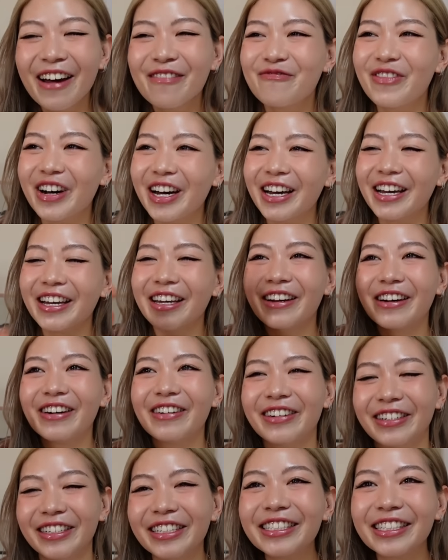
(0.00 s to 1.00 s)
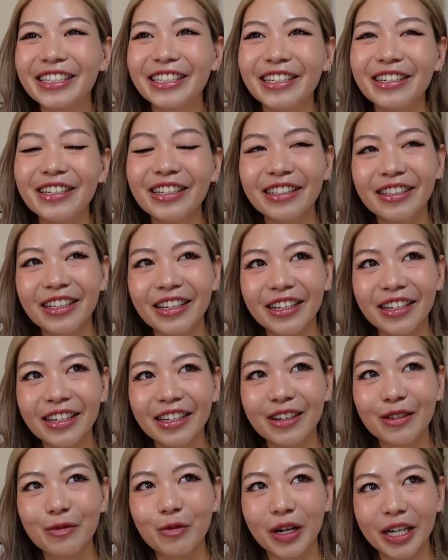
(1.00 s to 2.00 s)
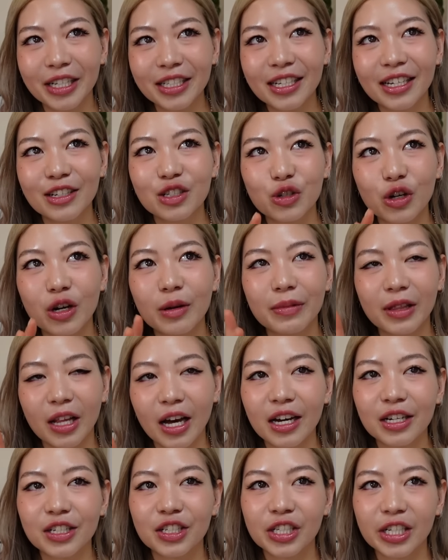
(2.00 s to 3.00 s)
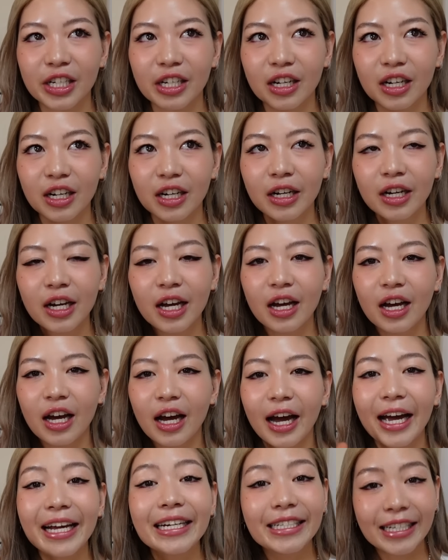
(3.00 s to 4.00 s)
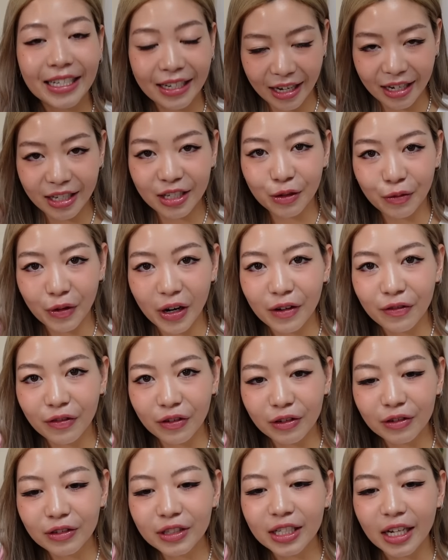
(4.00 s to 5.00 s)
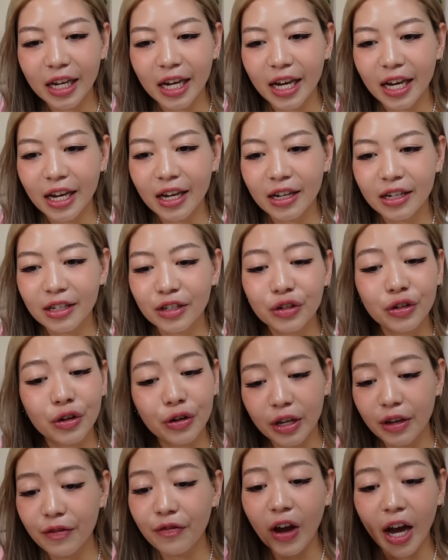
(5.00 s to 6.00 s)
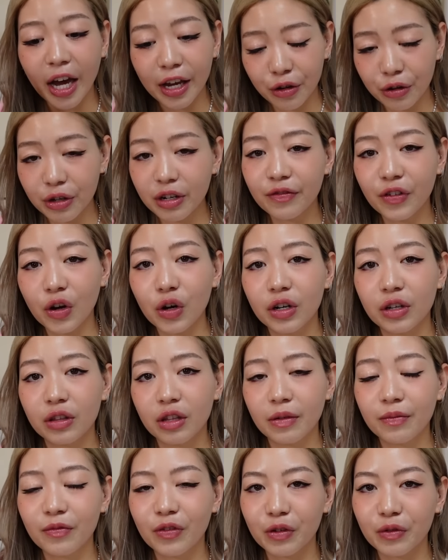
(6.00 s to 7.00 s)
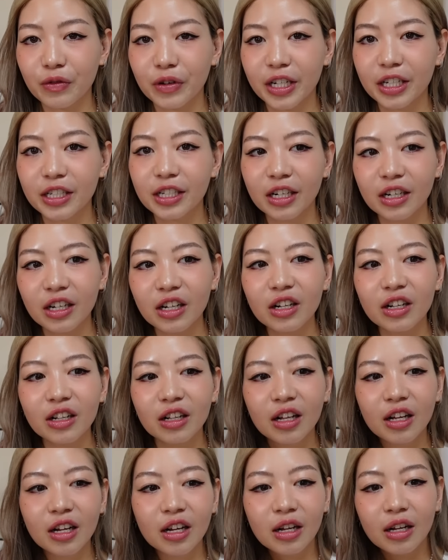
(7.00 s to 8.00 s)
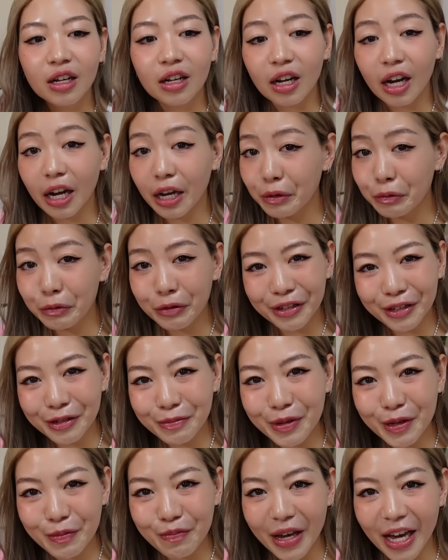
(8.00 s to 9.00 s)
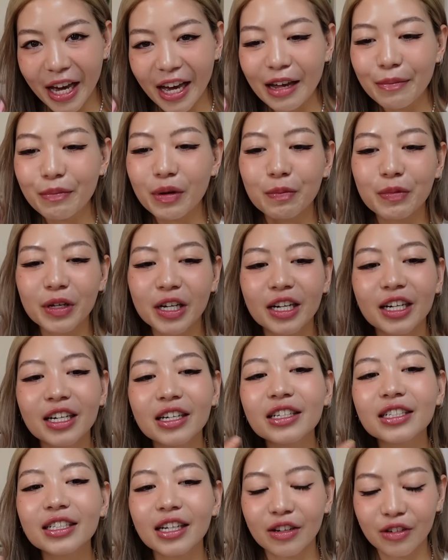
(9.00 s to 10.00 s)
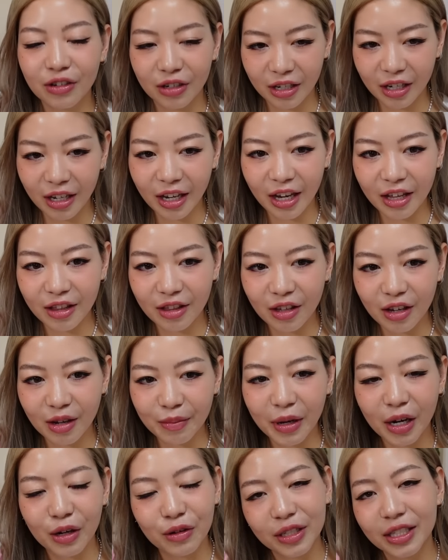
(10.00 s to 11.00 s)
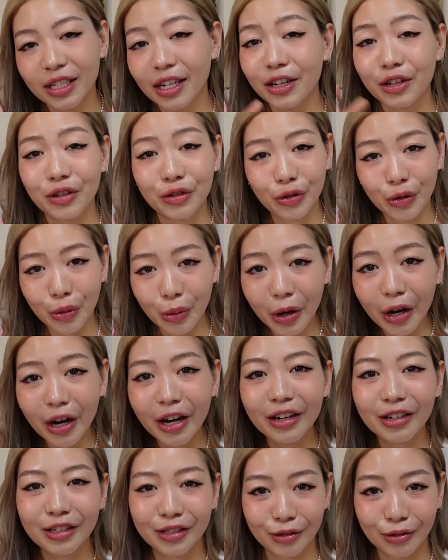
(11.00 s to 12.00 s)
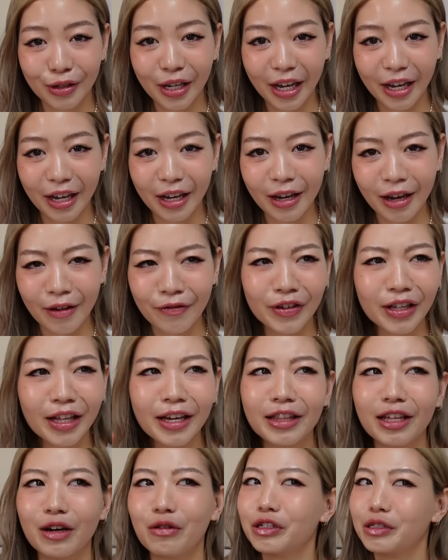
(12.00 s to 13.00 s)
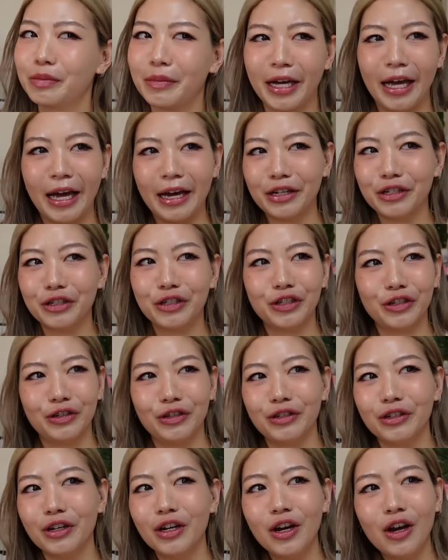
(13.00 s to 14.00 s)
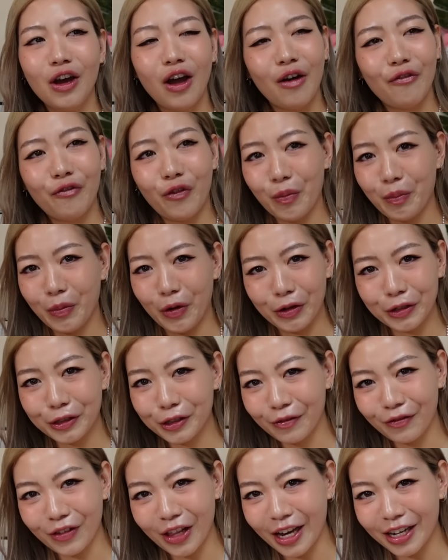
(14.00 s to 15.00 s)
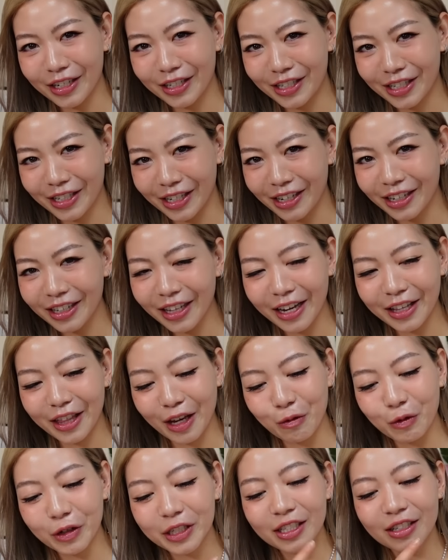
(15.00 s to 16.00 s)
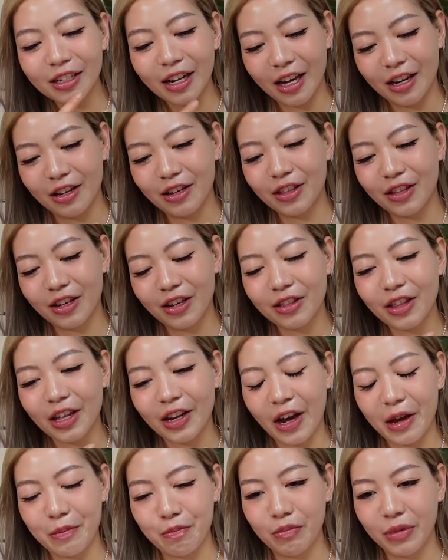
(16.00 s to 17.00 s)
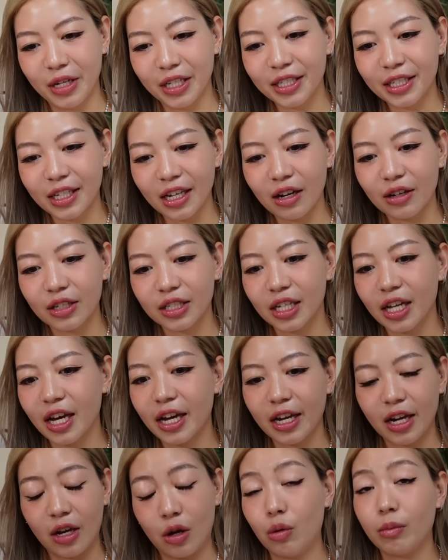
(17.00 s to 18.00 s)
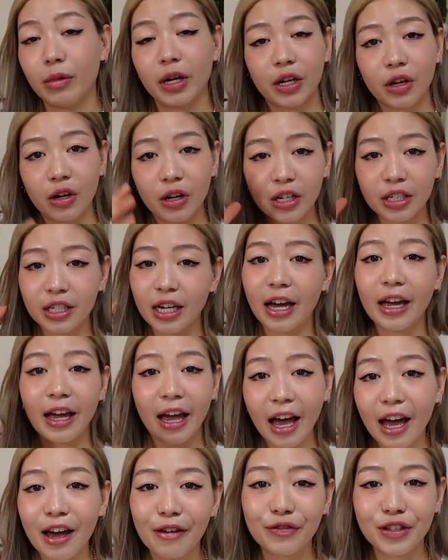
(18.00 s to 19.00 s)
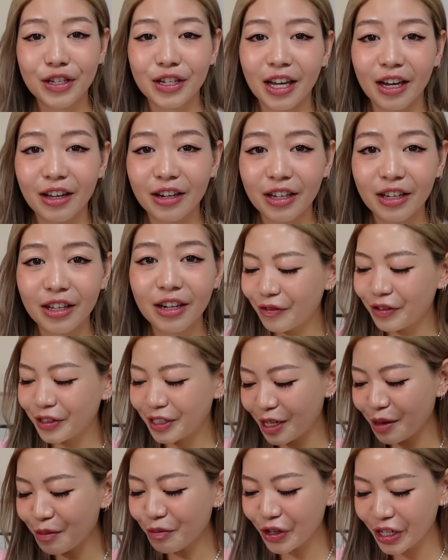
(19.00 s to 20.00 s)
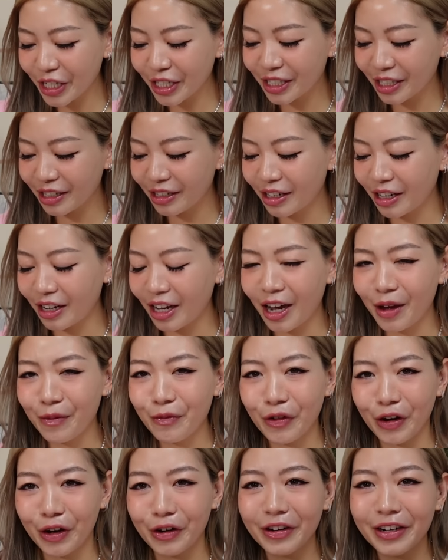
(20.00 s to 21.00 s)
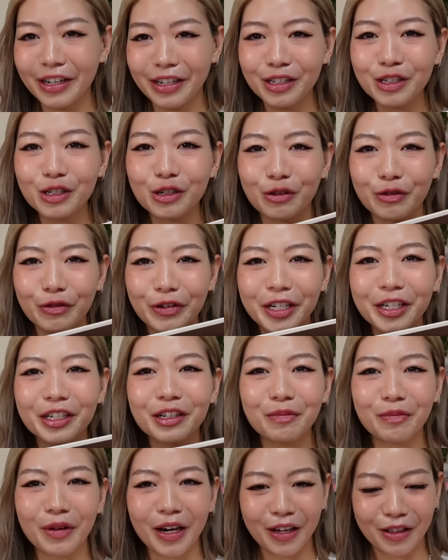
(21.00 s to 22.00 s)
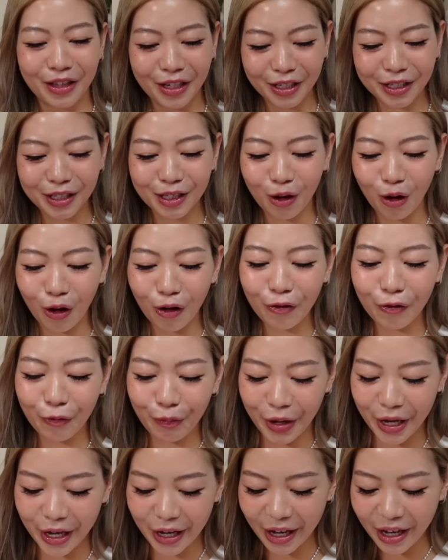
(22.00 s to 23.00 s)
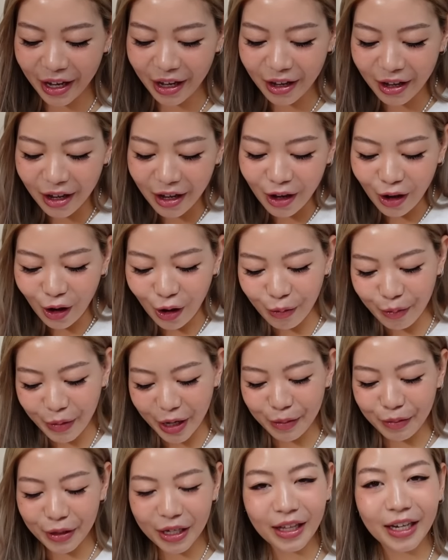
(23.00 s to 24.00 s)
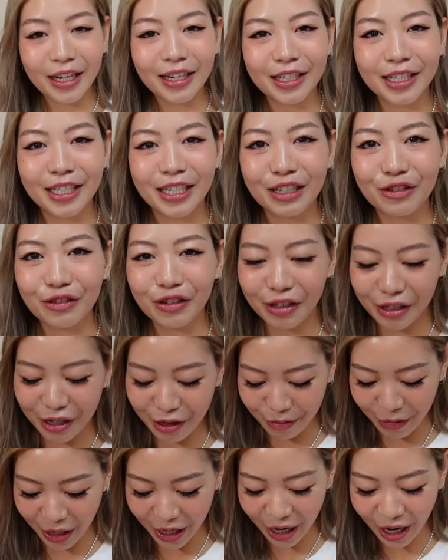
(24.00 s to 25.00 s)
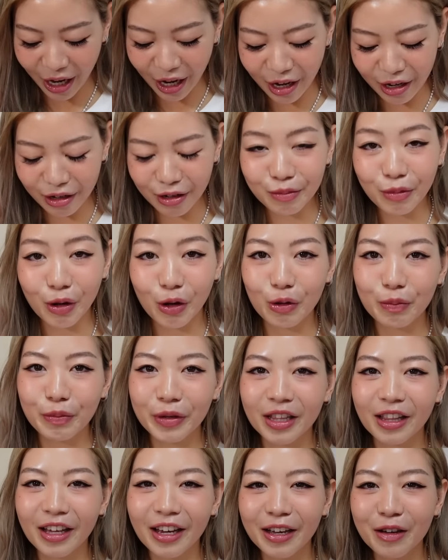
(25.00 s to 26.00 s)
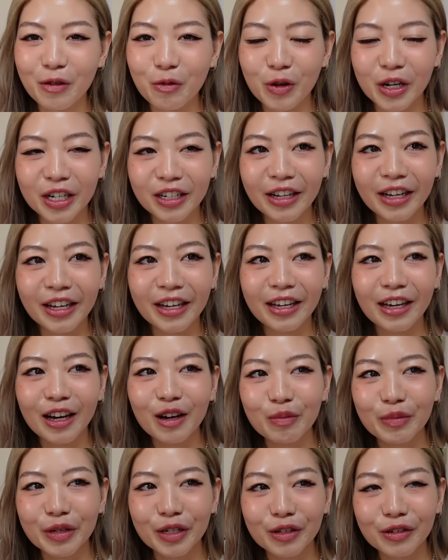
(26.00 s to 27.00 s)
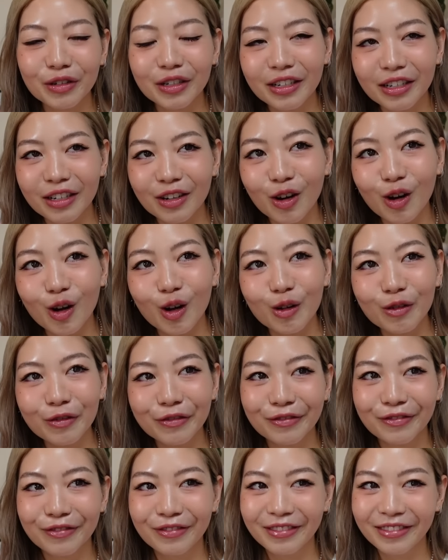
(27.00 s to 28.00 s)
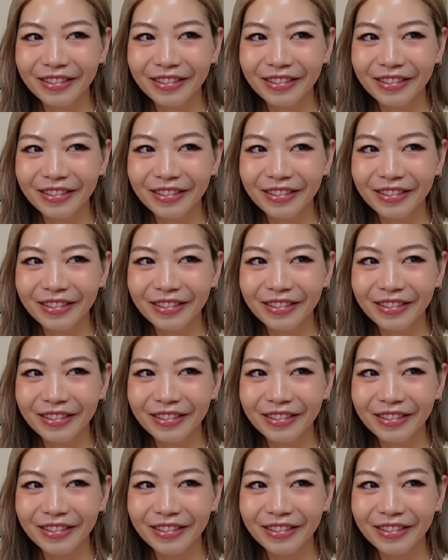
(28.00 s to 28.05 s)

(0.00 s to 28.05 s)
But honestly, the ones that dropped last year, I did enter raffles, and you know, if I could have gotten them for retail, I wouldn't be mad, but because I couldn't get them, I was like, you know what, it's okay. I feel like that was my attitude for most of last year. Like, there wasn't anything that I missed that I was like, oh my gosh, I have to get it. For some reason, I'm very intrigued by this golf pair, or maybe like secretly in my heart, I'm hoping like one day I'll be good at golf.